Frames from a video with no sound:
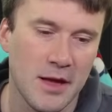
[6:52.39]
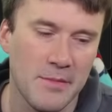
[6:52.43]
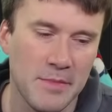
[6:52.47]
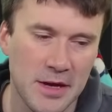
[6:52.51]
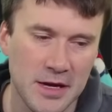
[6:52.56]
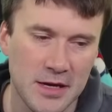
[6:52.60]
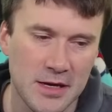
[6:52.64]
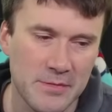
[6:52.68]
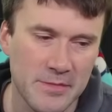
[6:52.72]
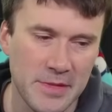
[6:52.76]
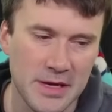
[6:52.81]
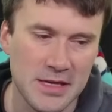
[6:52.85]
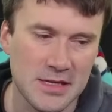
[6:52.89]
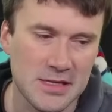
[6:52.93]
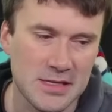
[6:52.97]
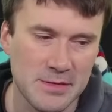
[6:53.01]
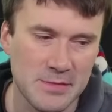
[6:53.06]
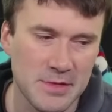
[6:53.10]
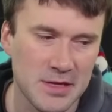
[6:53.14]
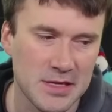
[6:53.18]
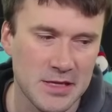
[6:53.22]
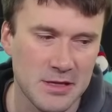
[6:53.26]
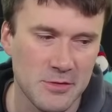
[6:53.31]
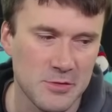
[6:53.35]
I'm not going to make it
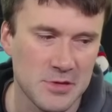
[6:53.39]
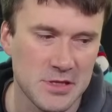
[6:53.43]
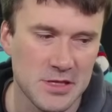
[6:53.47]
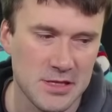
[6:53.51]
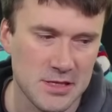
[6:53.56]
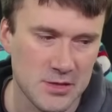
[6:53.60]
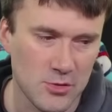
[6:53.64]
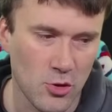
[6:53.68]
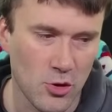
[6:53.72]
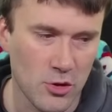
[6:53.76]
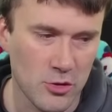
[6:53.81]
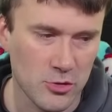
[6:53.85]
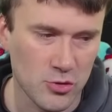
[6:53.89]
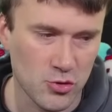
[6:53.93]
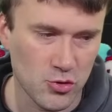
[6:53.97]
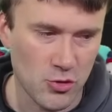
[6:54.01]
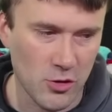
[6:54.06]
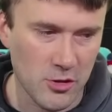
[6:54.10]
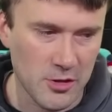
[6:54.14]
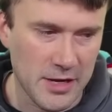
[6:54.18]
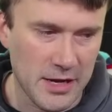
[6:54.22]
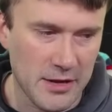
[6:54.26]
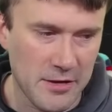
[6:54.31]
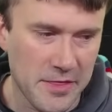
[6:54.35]
seem like there was this long
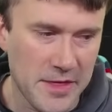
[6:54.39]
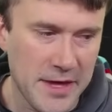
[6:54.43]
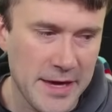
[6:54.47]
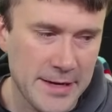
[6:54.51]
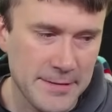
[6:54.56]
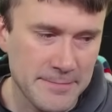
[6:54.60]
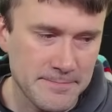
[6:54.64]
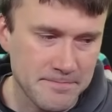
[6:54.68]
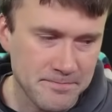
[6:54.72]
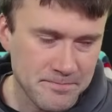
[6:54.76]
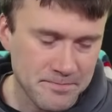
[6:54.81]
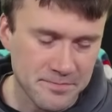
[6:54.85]
drawn out thing.